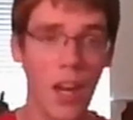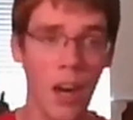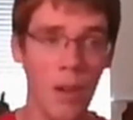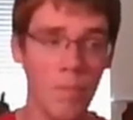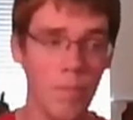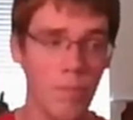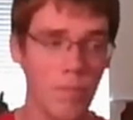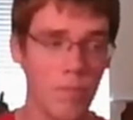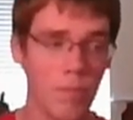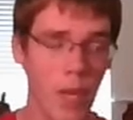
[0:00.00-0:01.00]
And
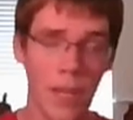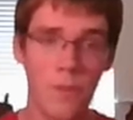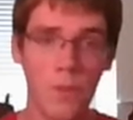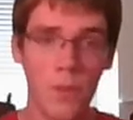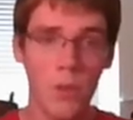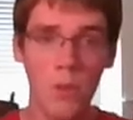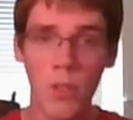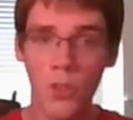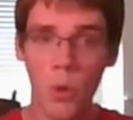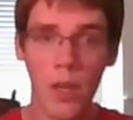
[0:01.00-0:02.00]
if you
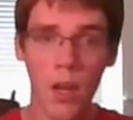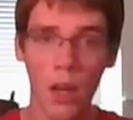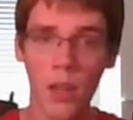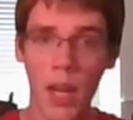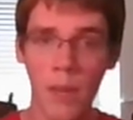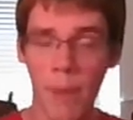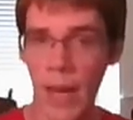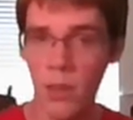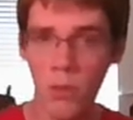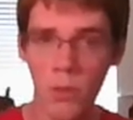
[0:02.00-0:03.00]
enjoyed online
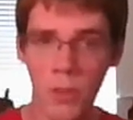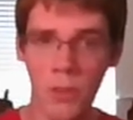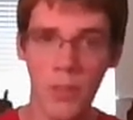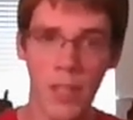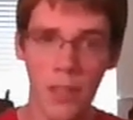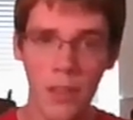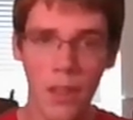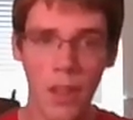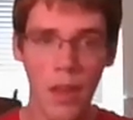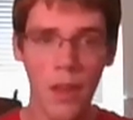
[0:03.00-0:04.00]
battle or you didn't,